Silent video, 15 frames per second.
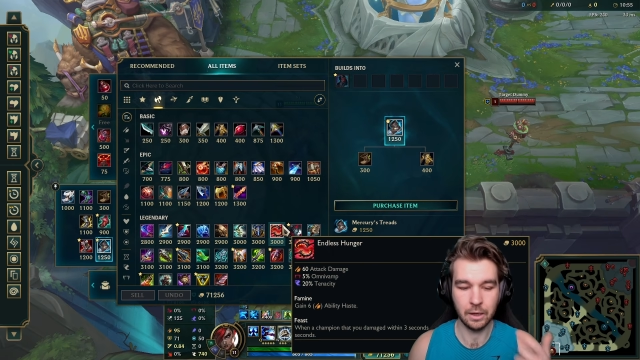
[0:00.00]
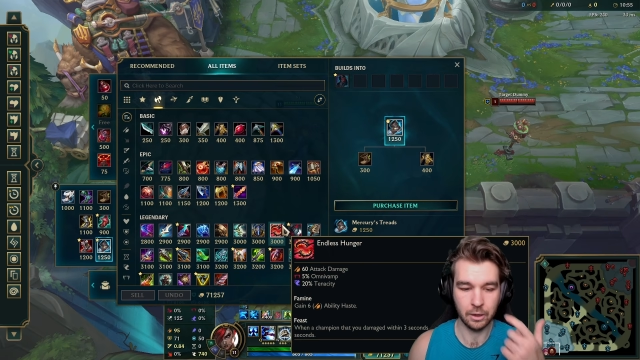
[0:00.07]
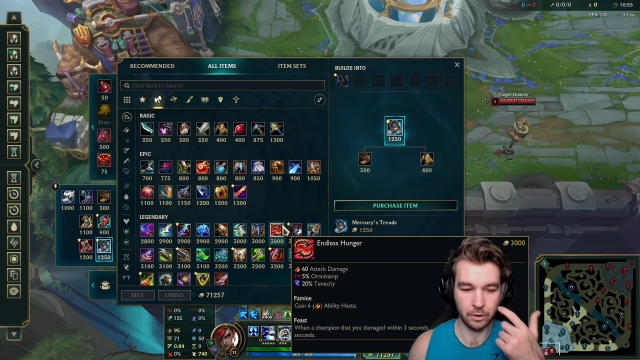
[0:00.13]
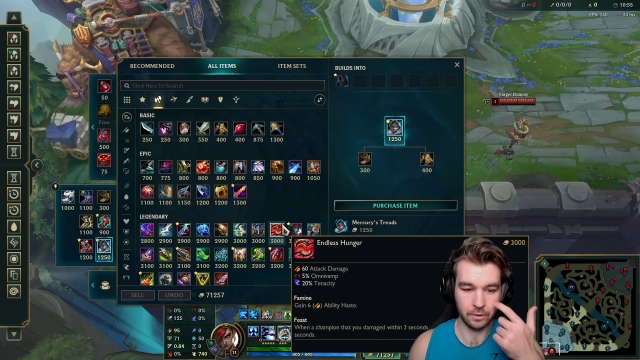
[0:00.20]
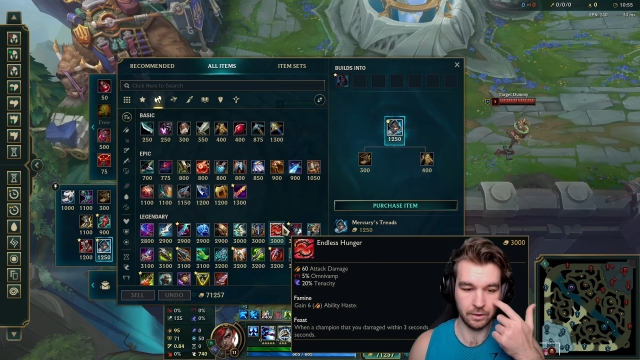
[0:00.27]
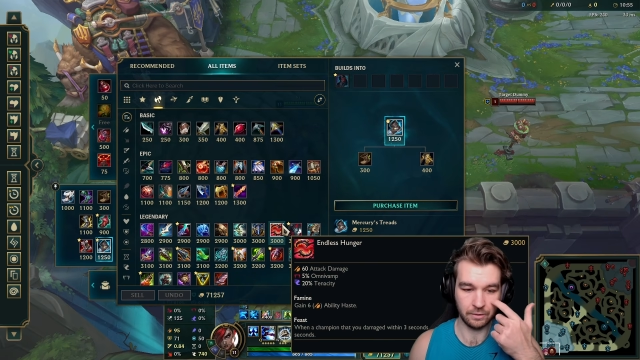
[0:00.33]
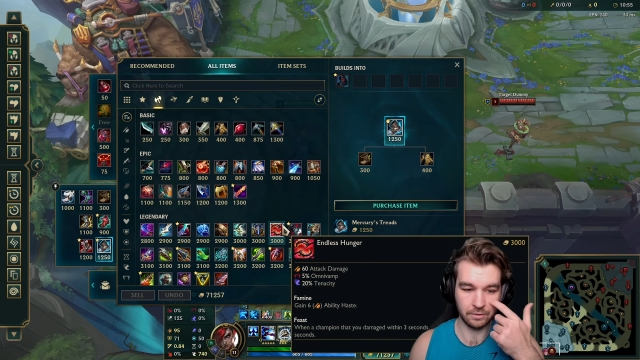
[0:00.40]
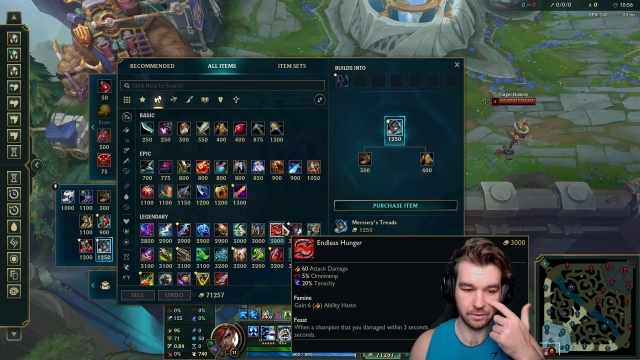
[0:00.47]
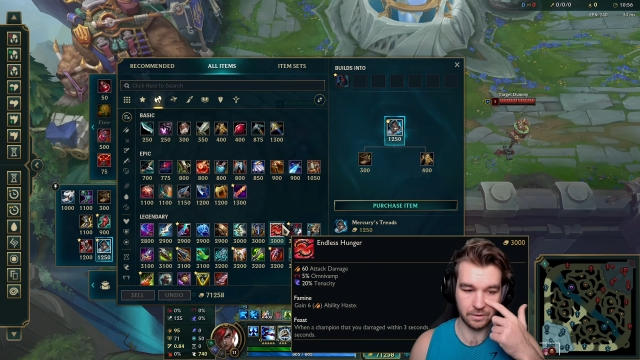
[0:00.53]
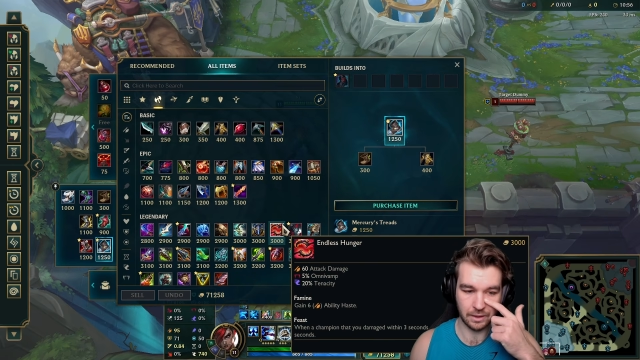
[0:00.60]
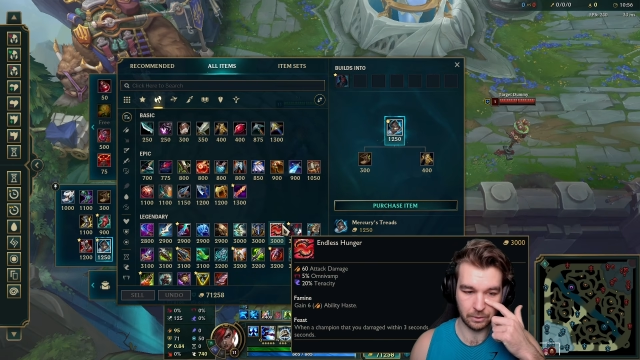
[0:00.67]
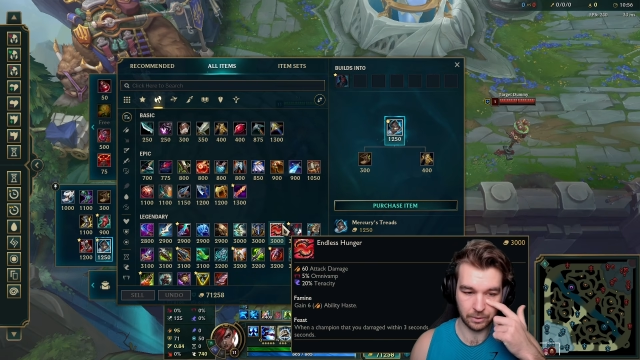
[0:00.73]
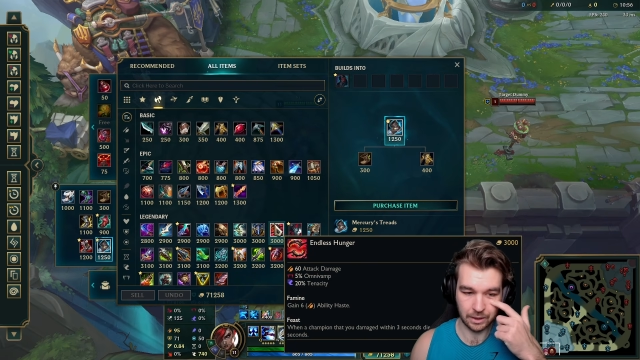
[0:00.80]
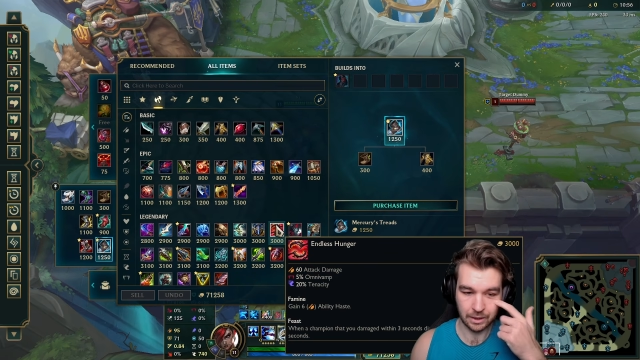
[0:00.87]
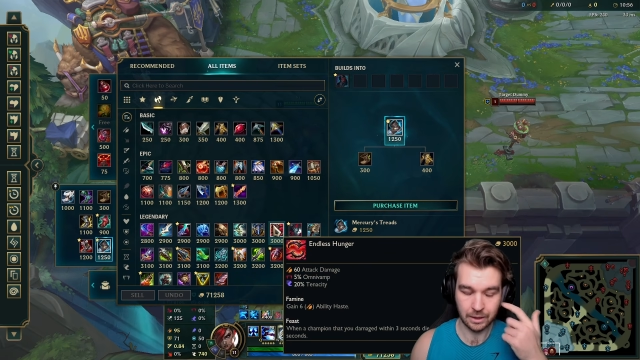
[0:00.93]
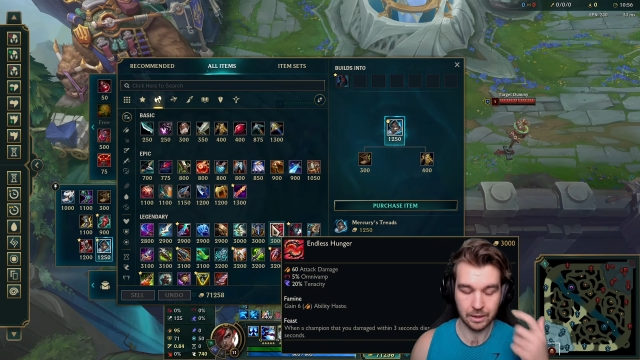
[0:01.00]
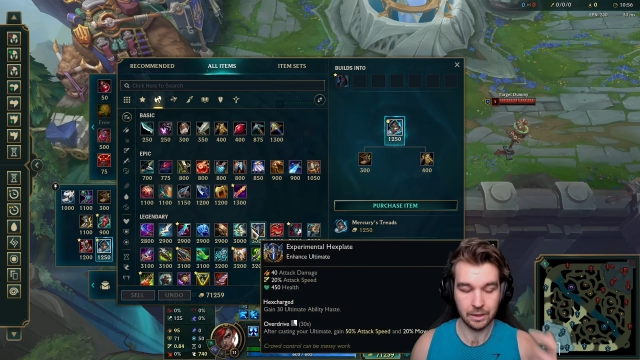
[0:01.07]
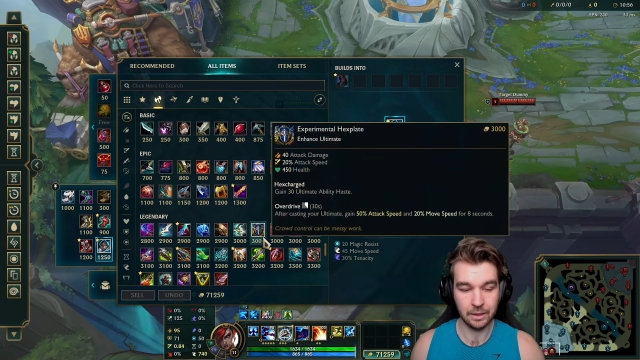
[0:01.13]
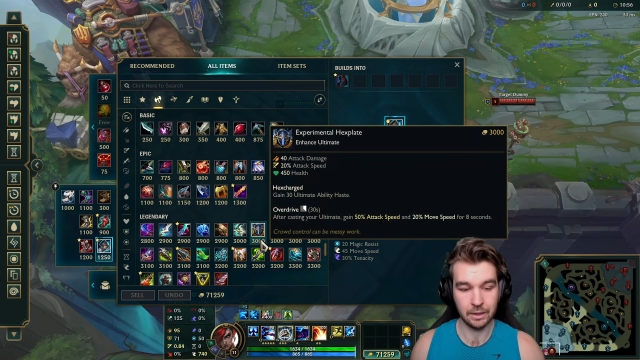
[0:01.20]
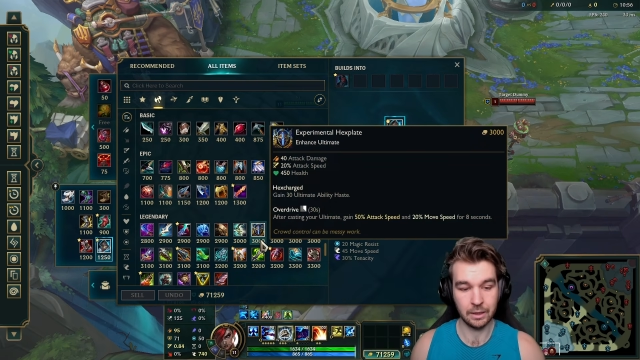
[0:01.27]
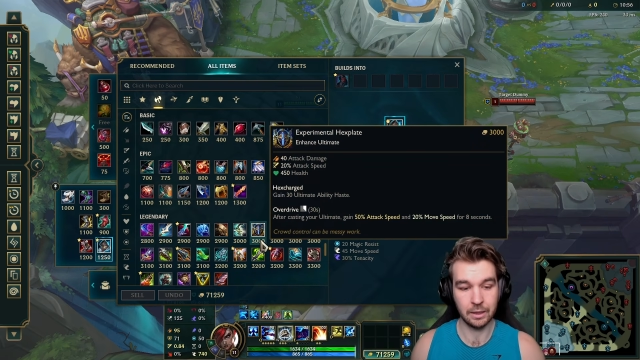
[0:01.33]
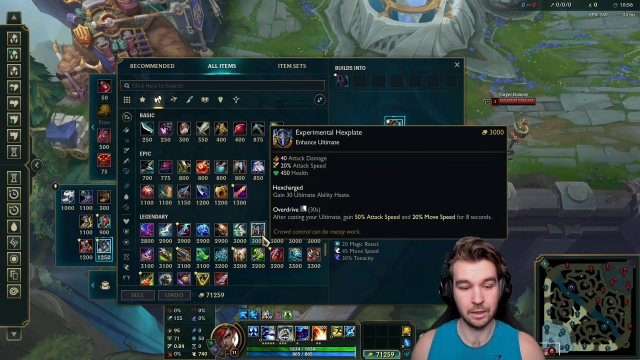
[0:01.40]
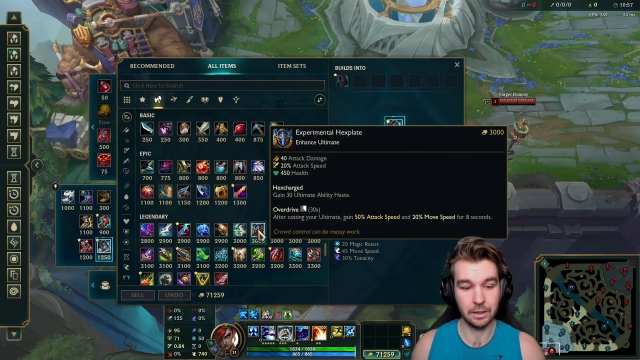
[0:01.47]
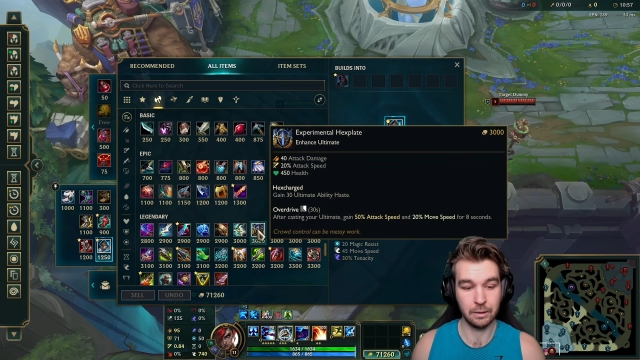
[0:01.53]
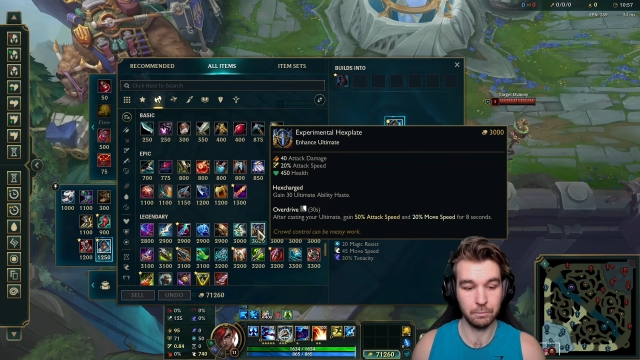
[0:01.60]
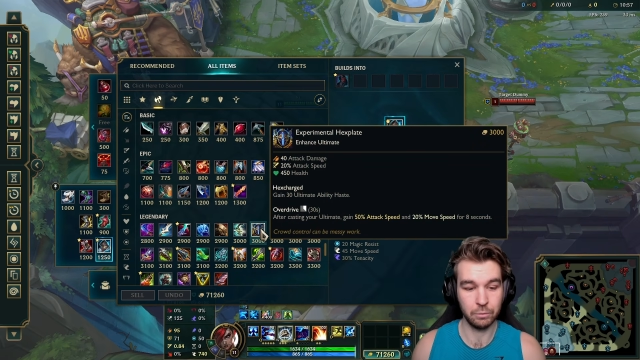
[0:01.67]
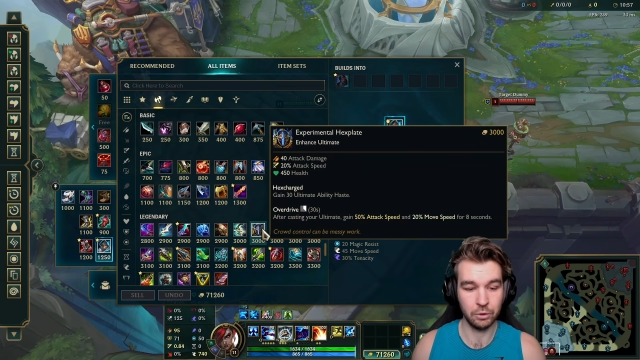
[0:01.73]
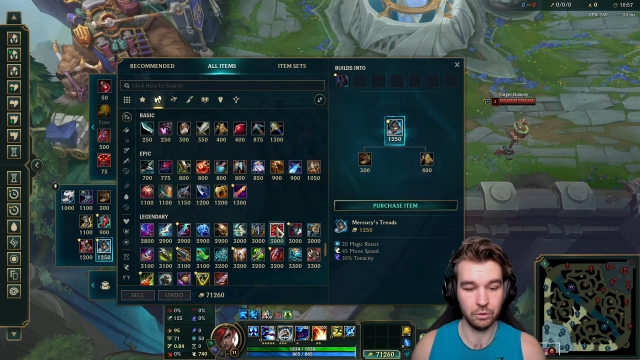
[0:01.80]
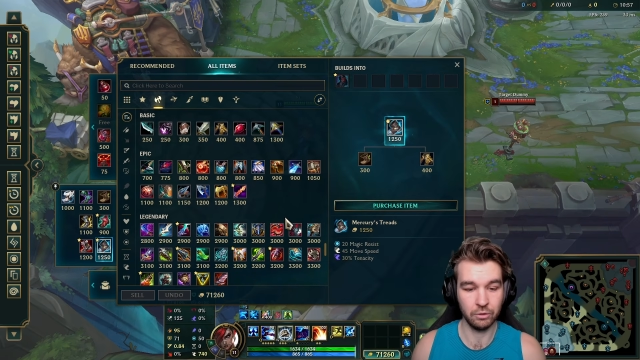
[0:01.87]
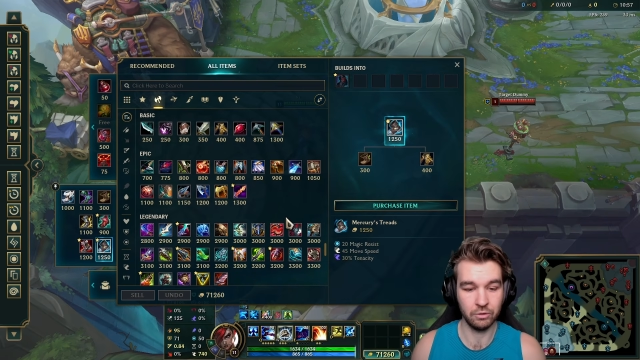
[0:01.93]
unnecessary
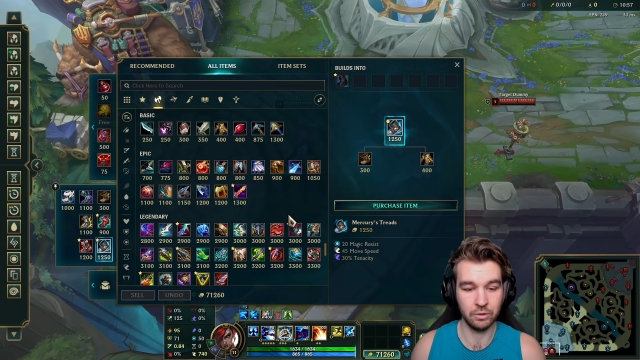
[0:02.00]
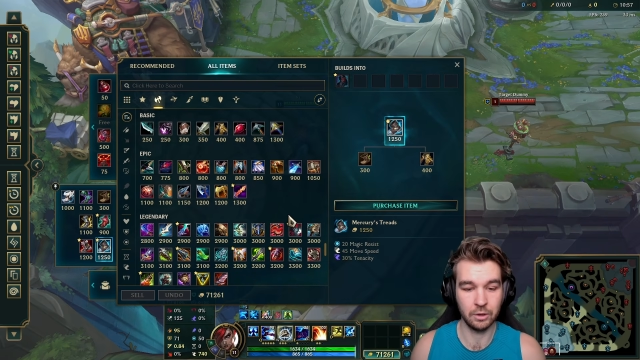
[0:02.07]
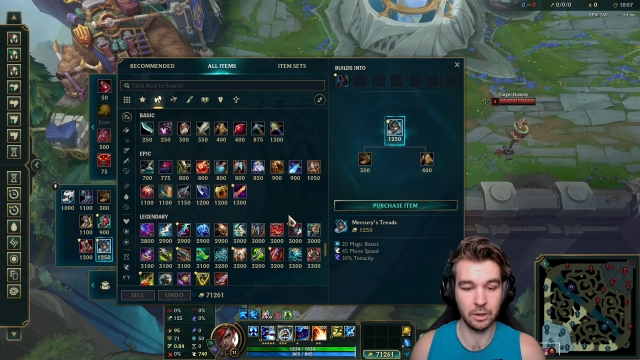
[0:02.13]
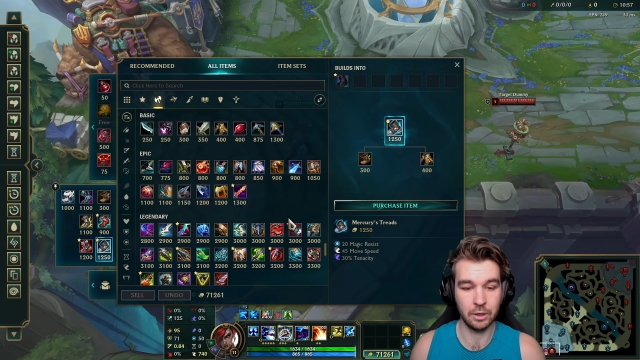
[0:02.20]
because